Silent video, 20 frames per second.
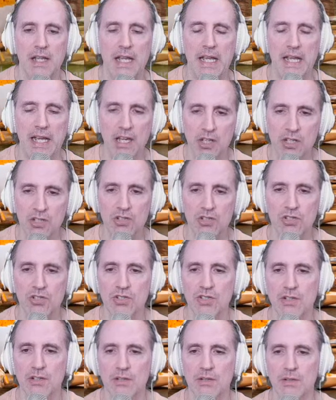
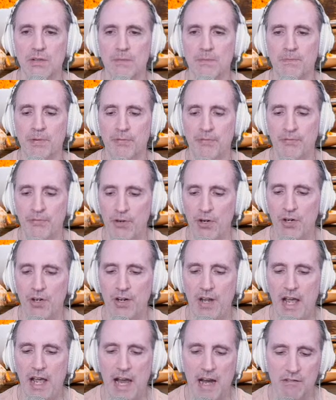Hinch
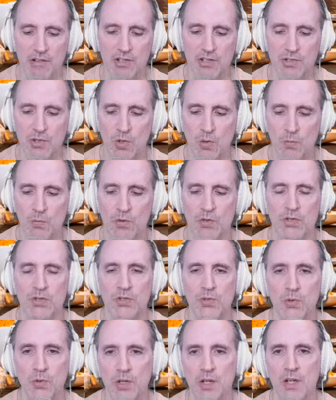preferred Harris over
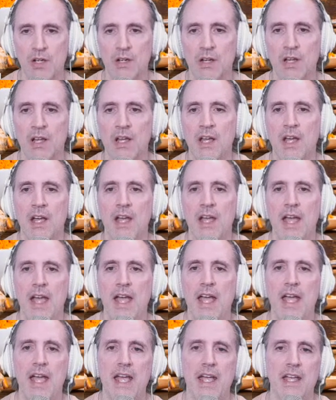Osuna,
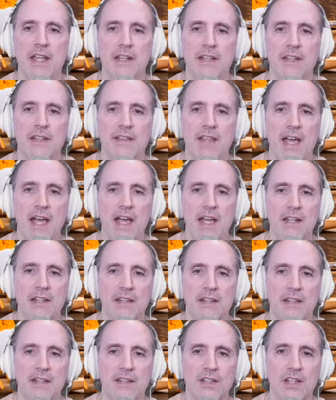and that
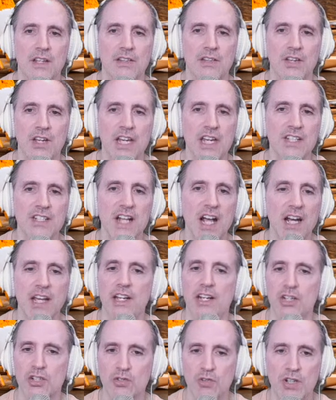he's not
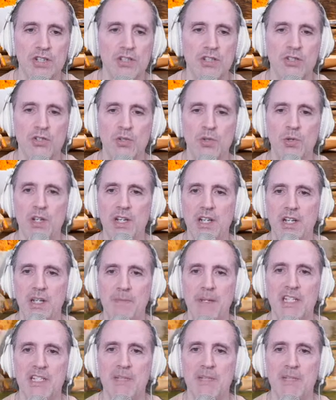going to trust Osuna in a big